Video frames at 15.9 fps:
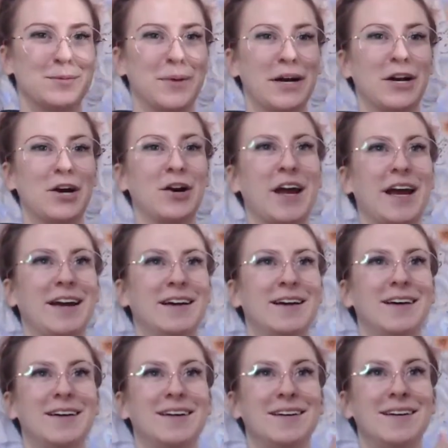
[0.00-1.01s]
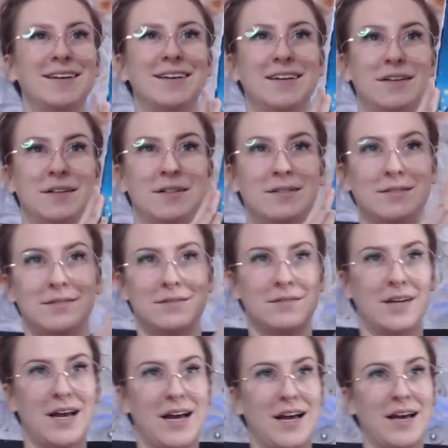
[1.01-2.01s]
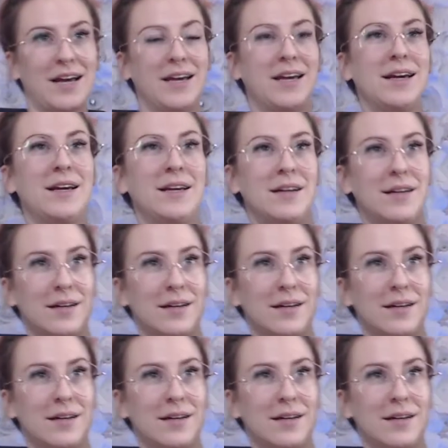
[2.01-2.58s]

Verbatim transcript: But okay, I...